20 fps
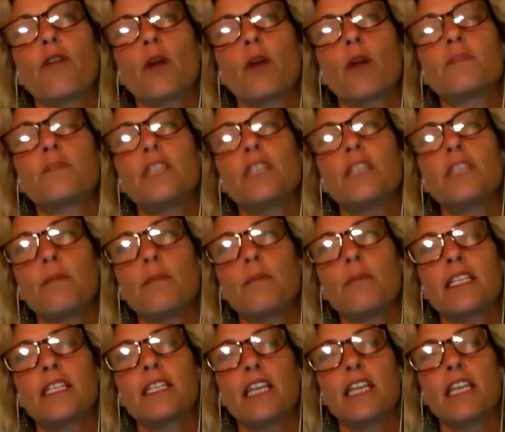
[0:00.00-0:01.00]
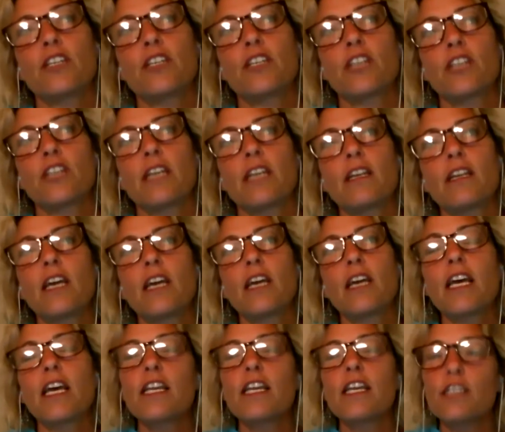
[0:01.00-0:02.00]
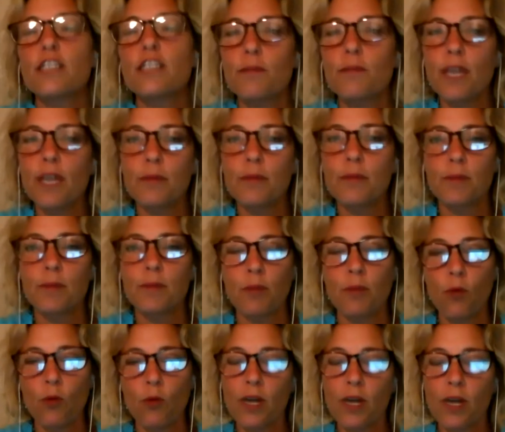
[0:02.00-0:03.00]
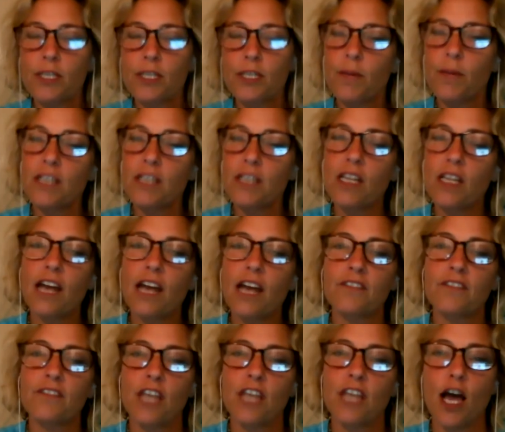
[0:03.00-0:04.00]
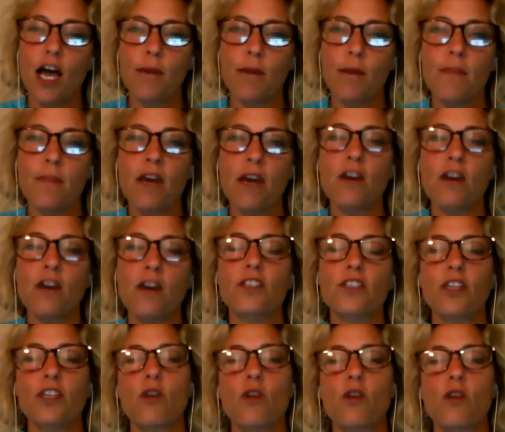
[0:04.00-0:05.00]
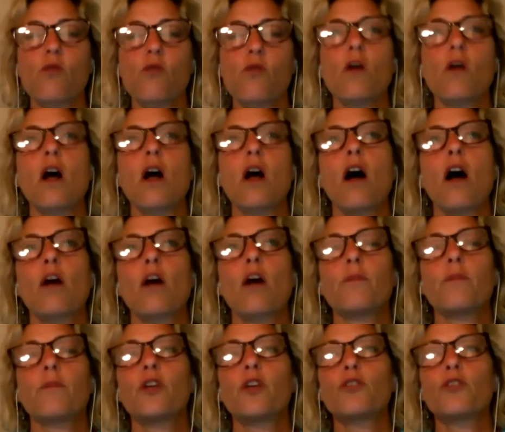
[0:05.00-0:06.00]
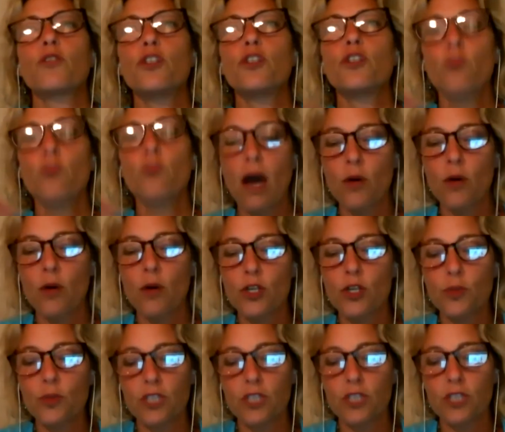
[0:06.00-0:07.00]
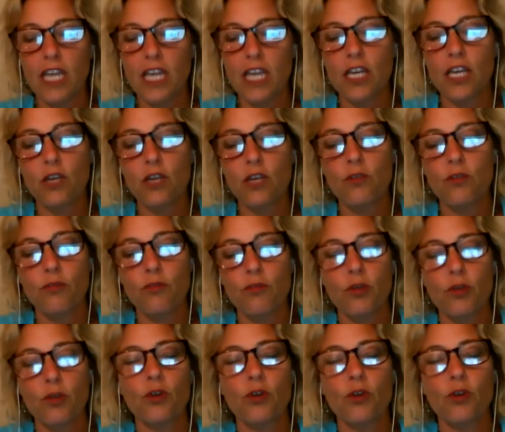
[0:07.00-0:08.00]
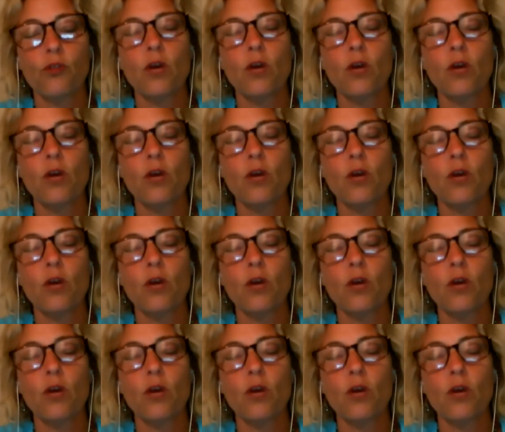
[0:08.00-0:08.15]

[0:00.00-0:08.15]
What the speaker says: deep meditation, sometimes people want to spend a lot of time there. So 2 hours will take you through